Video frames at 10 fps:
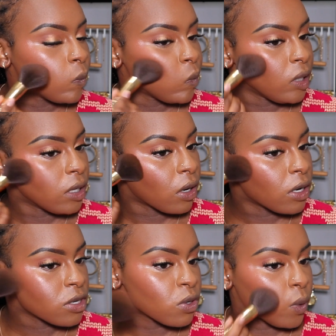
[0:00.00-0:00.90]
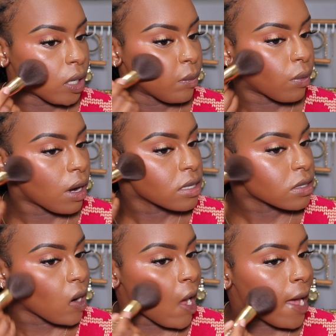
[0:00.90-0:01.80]
NARS cream
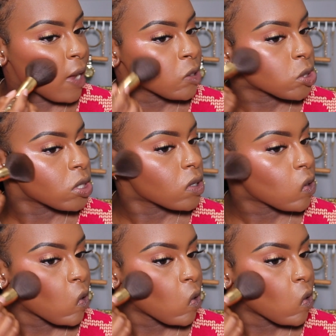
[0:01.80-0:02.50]
bronzer at.